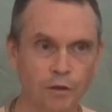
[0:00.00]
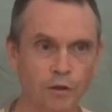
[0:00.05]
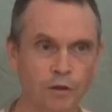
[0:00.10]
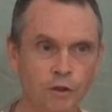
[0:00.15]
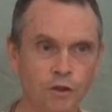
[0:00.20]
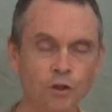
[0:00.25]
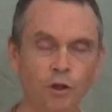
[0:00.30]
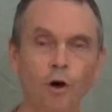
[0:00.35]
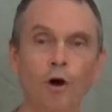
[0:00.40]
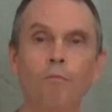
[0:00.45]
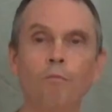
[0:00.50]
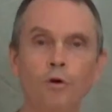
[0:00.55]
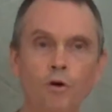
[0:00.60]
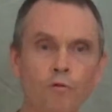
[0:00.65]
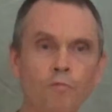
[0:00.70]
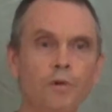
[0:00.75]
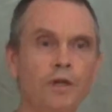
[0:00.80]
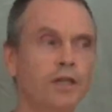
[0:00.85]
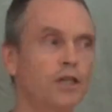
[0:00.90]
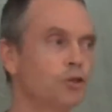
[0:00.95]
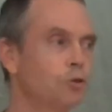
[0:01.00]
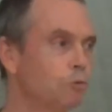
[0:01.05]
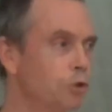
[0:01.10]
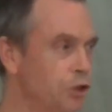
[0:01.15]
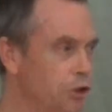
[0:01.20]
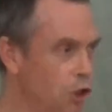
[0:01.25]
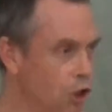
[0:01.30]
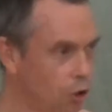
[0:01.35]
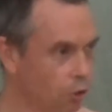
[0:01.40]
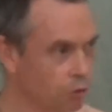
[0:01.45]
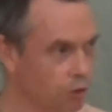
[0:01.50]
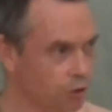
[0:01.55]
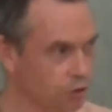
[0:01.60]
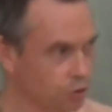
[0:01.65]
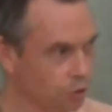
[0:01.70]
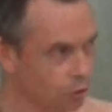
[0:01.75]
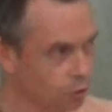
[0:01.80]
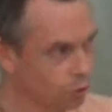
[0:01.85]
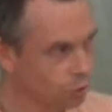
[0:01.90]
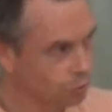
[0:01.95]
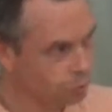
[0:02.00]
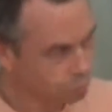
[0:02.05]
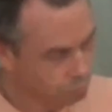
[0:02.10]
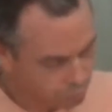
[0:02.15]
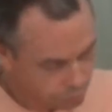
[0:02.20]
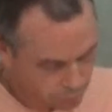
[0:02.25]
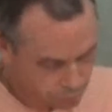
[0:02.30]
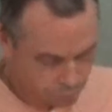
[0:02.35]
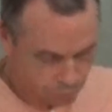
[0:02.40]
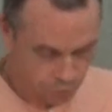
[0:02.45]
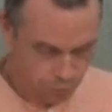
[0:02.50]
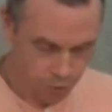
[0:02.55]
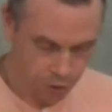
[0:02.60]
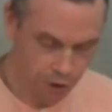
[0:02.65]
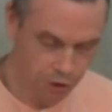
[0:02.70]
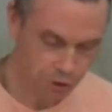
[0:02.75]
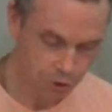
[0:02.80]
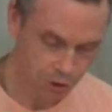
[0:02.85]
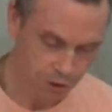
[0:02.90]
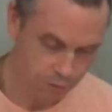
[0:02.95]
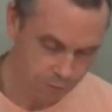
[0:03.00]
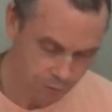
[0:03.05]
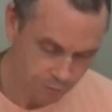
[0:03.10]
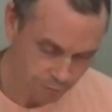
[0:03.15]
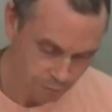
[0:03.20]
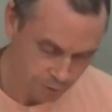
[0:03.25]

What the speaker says: this whole movement, as we know, there's a whole tradition.